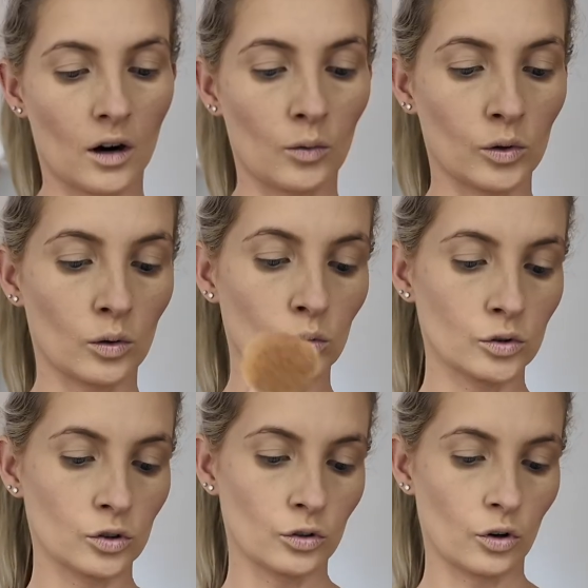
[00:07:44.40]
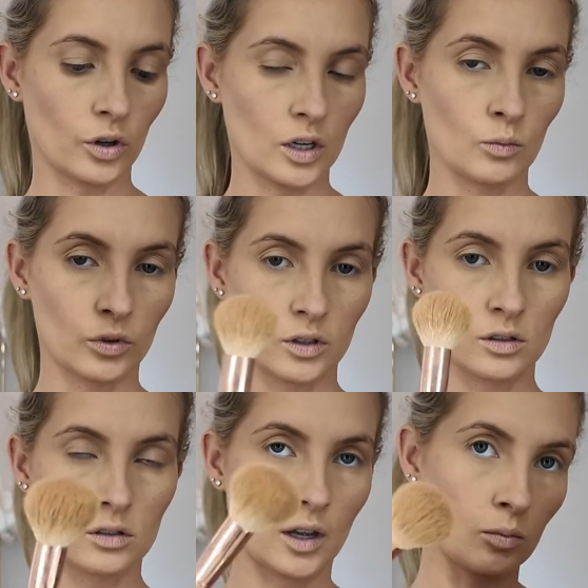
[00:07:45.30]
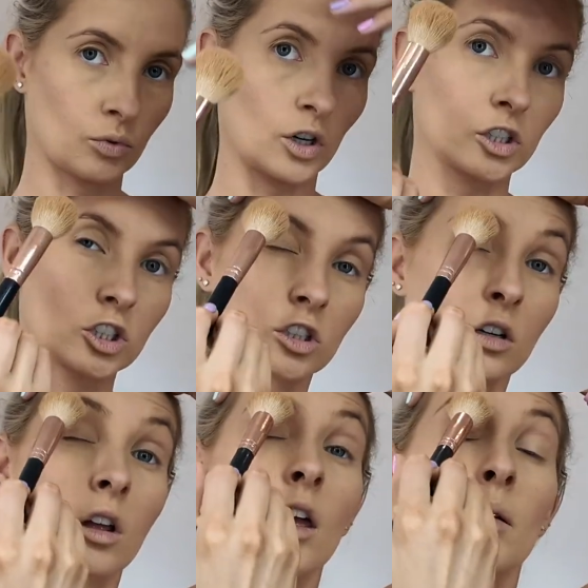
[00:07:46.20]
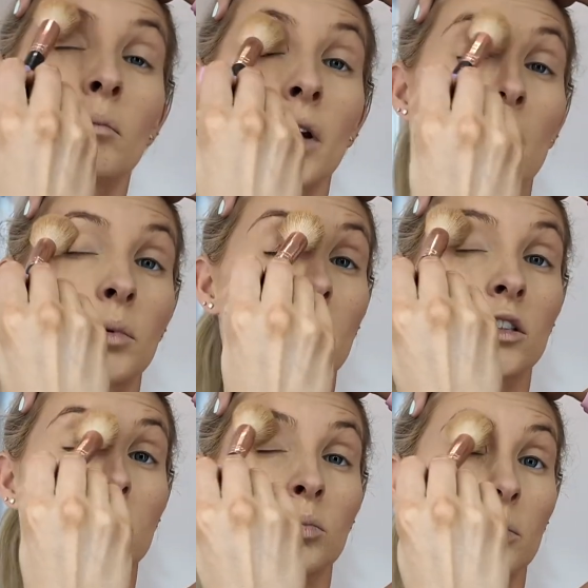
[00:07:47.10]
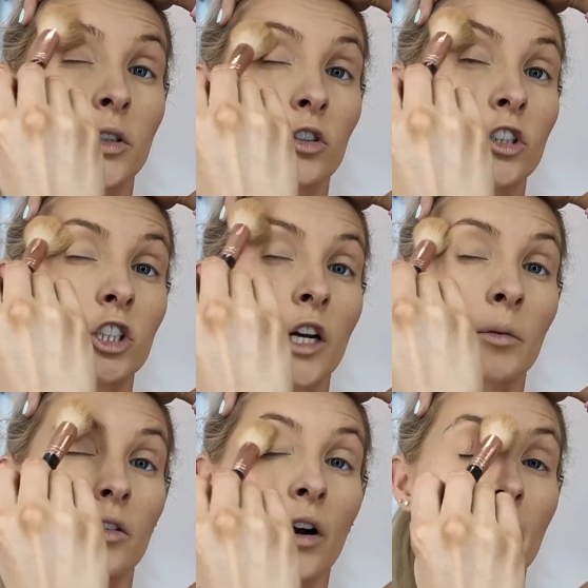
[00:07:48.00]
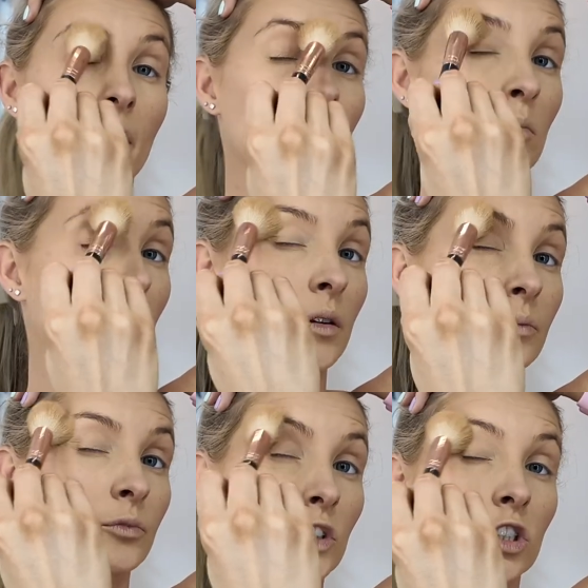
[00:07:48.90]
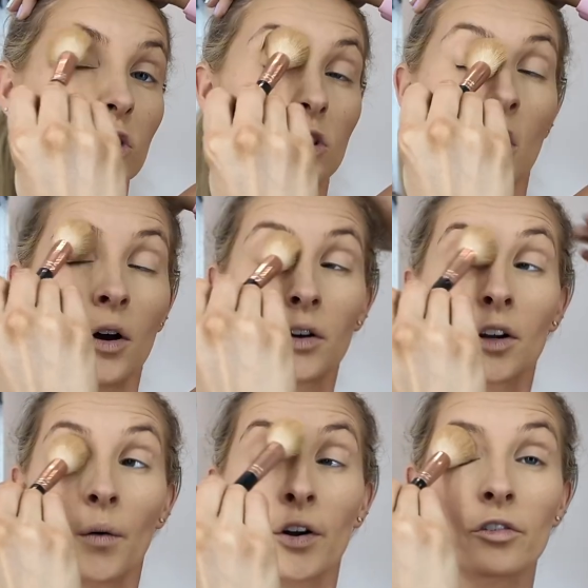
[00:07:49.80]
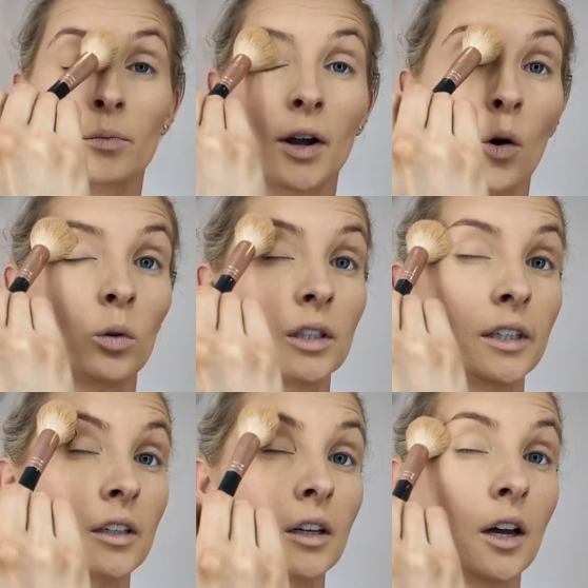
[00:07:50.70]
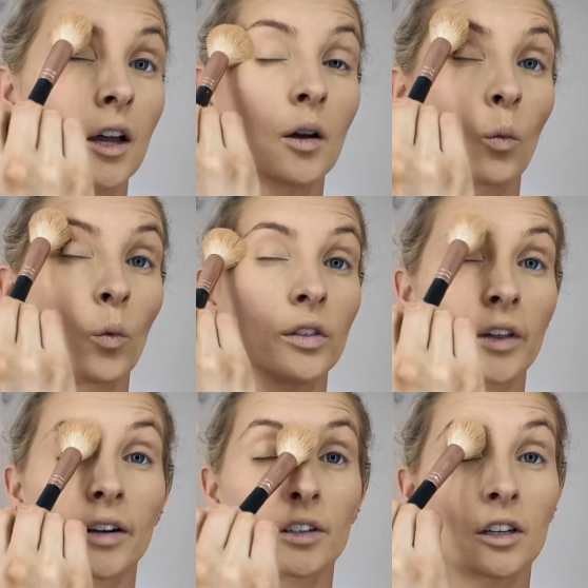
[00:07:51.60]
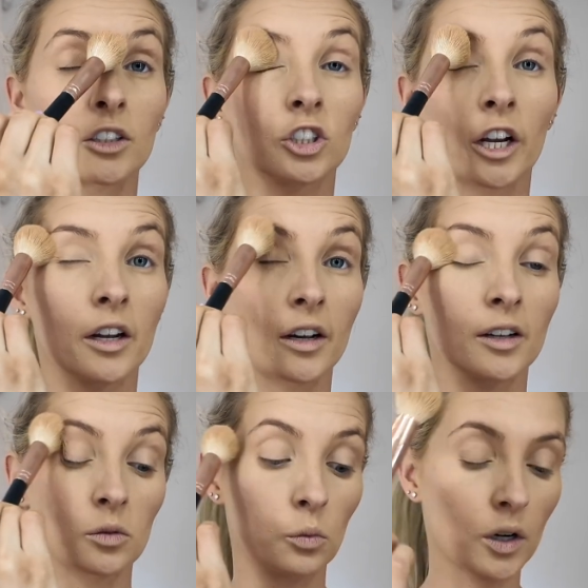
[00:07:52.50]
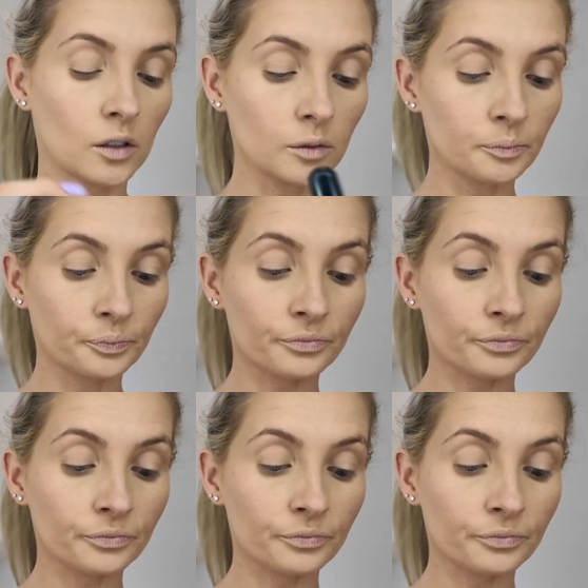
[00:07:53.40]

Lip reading: I will also go in with this same brush. Makeup artists are probably cringing at me right now, but just going over my whole lid with that darker shade as well,